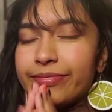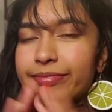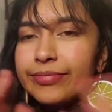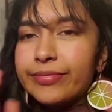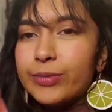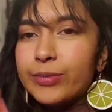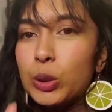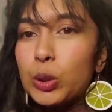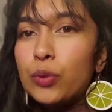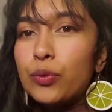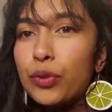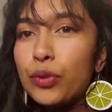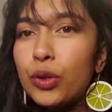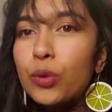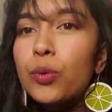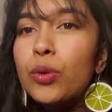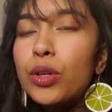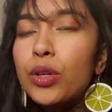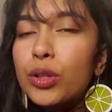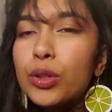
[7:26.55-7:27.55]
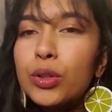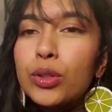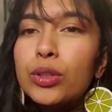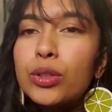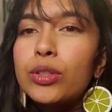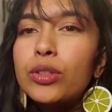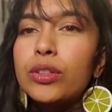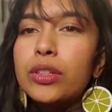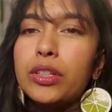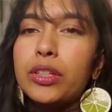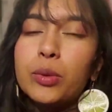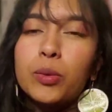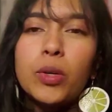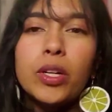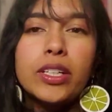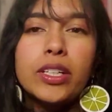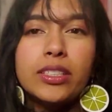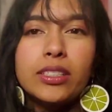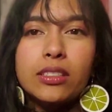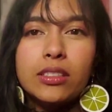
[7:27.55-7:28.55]
So if you don't want to Google and you
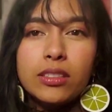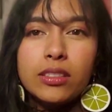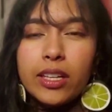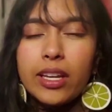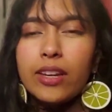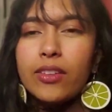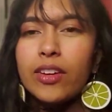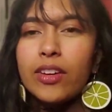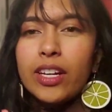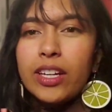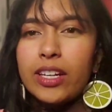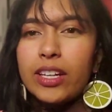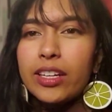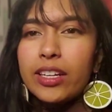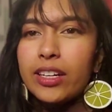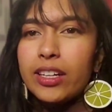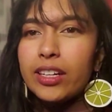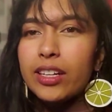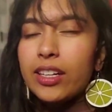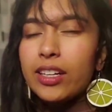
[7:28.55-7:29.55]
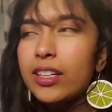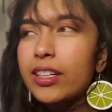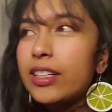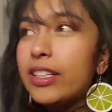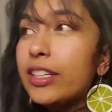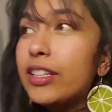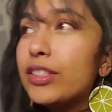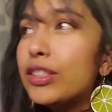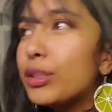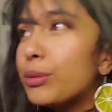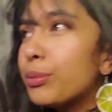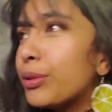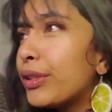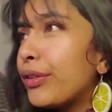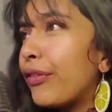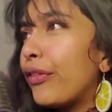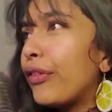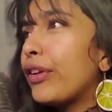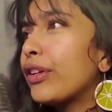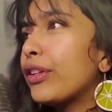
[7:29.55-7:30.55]
want to stay right here, here's a
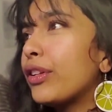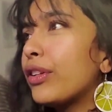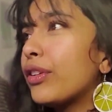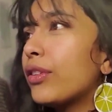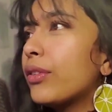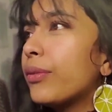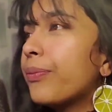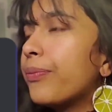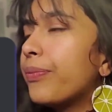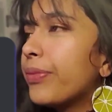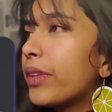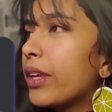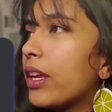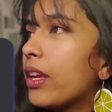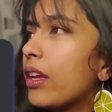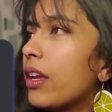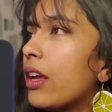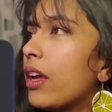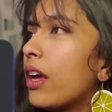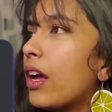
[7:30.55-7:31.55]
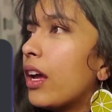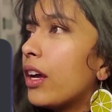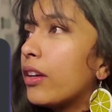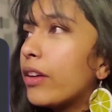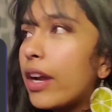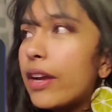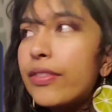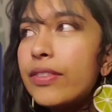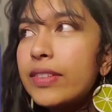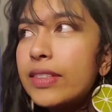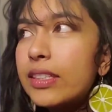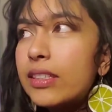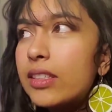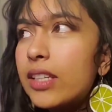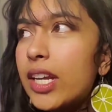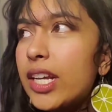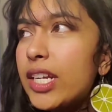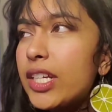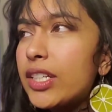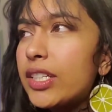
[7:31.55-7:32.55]
brief you could do. A graphic
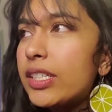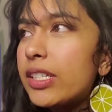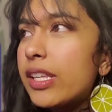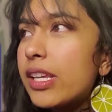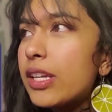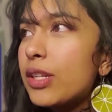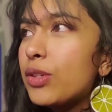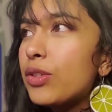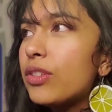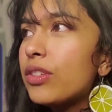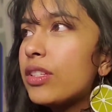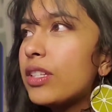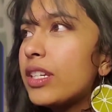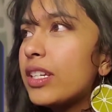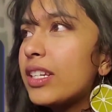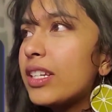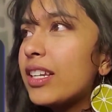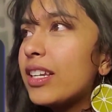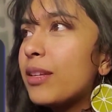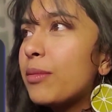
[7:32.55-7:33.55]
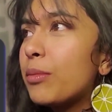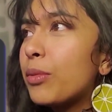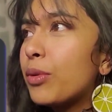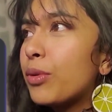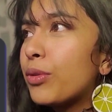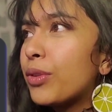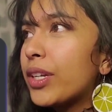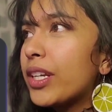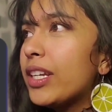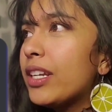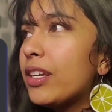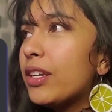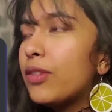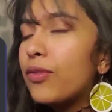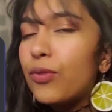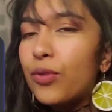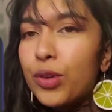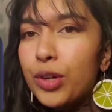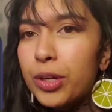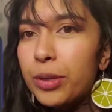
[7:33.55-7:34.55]
designer is interested in marine
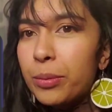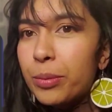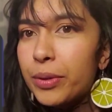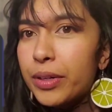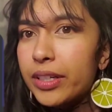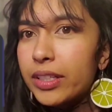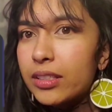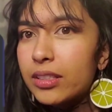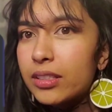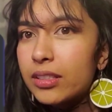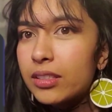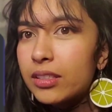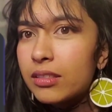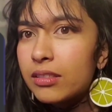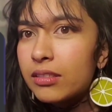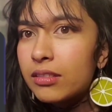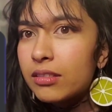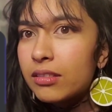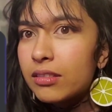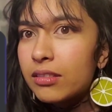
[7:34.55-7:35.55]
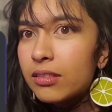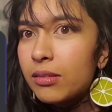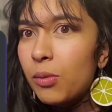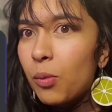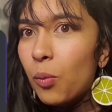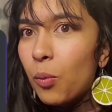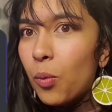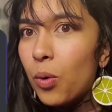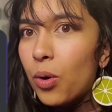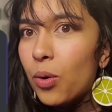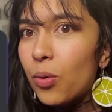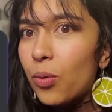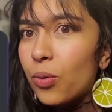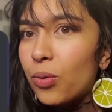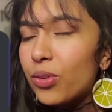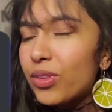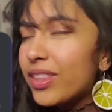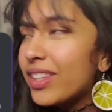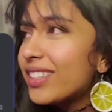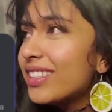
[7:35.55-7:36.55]
invertebrates. Whoa,
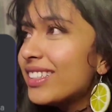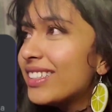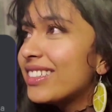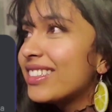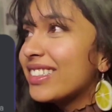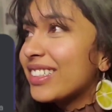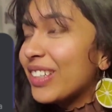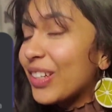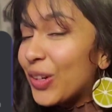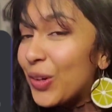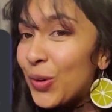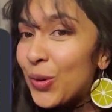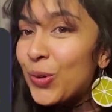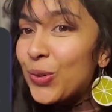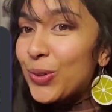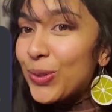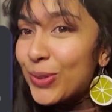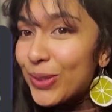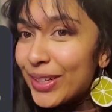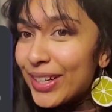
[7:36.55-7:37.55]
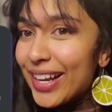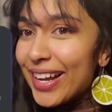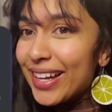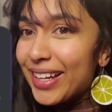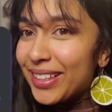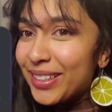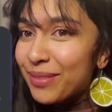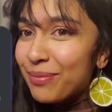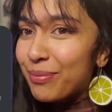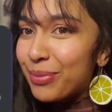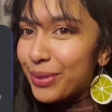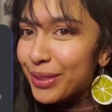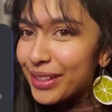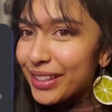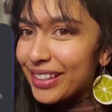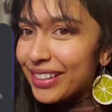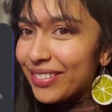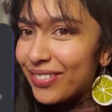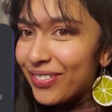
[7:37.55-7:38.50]
this is a cool ass brief.